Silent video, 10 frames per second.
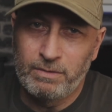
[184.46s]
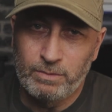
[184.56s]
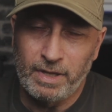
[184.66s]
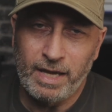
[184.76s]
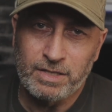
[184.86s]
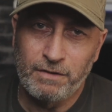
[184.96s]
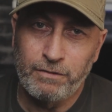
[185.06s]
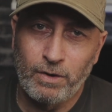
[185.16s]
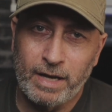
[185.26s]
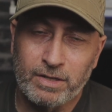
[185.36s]
Well, the
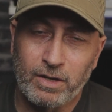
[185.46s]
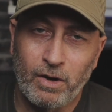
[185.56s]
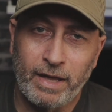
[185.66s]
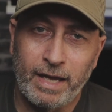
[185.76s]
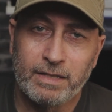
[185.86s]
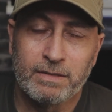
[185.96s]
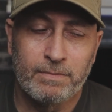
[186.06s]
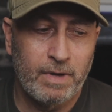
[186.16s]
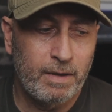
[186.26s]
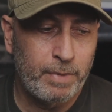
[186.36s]
XE4 hasn't got that.
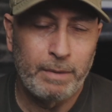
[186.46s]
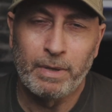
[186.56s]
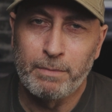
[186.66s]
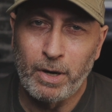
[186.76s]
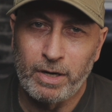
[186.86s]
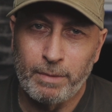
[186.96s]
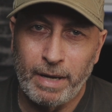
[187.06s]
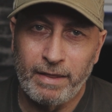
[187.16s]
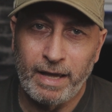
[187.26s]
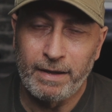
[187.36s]
People are moaning
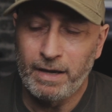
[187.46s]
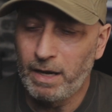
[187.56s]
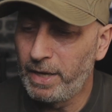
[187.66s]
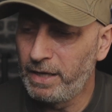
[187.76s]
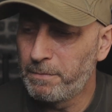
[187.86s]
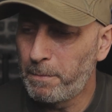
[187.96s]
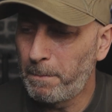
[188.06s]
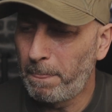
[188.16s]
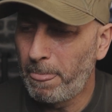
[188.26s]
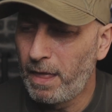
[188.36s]
about that. I mean,
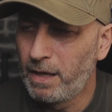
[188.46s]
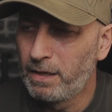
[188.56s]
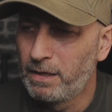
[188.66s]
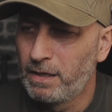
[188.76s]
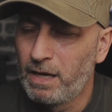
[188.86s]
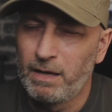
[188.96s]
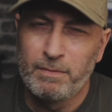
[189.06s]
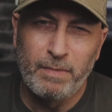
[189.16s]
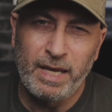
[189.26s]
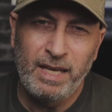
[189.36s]

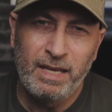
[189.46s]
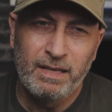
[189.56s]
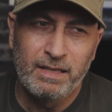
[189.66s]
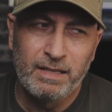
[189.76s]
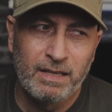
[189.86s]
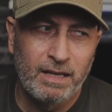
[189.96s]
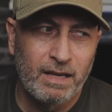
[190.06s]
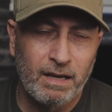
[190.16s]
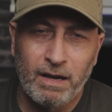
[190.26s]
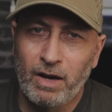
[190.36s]
me,
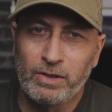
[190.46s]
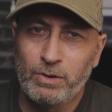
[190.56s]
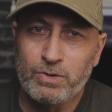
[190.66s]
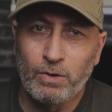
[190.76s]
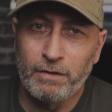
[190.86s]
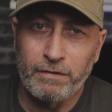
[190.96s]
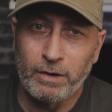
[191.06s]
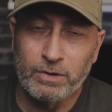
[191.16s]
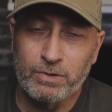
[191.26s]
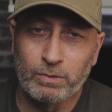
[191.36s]
I use
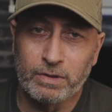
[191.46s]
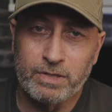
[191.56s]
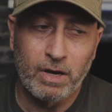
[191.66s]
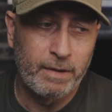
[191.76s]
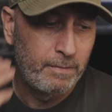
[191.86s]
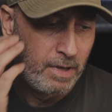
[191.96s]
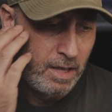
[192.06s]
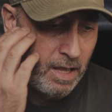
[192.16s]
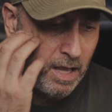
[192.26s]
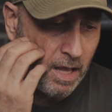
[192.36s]
autofocus all the time.
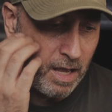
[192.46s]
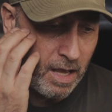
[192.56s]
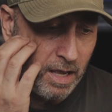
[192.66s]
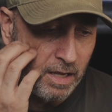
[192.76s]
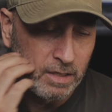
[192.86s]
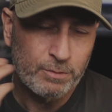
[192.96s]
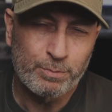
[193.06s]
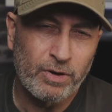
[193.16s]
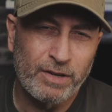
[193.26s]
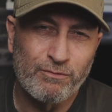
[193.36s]
It's
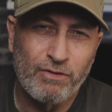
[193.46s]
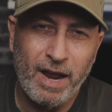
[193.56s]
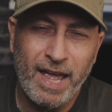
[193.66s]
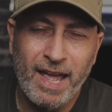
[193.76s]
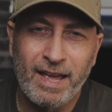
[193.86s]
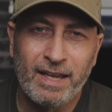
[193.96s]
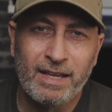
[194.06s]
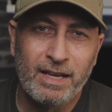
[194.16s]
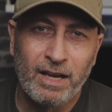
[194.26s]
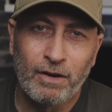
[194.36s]
pretty rare
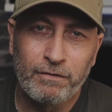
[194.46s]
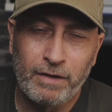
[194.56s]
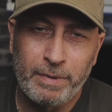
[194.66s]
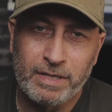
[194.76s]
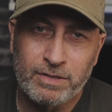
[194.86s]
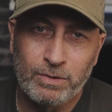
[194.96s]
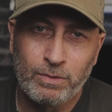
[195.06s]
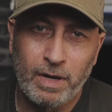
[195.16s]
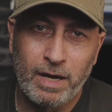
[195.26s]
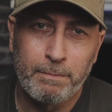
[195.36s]
I'll flip it
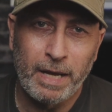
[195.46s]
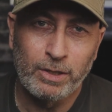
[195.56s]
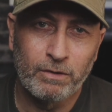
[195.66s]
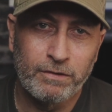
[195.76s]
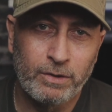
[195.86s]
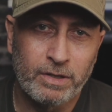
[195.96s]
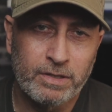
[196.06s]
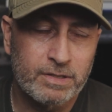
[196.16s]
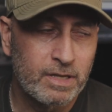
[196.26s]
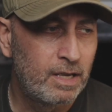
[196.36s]
to manual
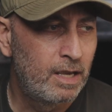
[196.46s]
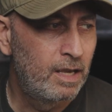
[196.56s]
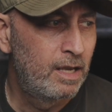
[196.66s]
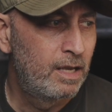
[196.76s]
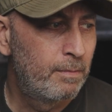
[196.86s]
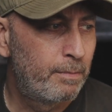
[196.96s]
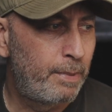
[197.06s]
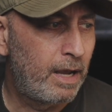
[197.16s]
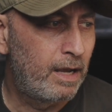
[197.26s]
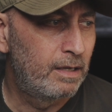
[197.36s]
focus,
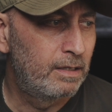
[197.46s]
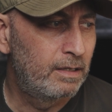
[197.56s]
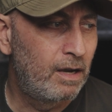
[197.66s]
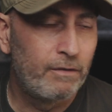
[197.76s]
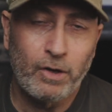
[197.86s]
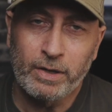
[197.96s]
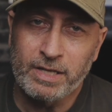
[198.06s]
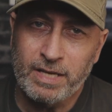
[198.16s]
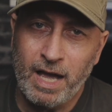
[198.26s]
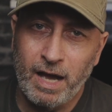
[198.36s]
but I've got it
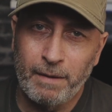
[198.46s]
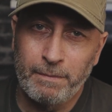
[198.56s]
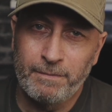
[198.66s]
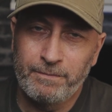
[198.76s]
set up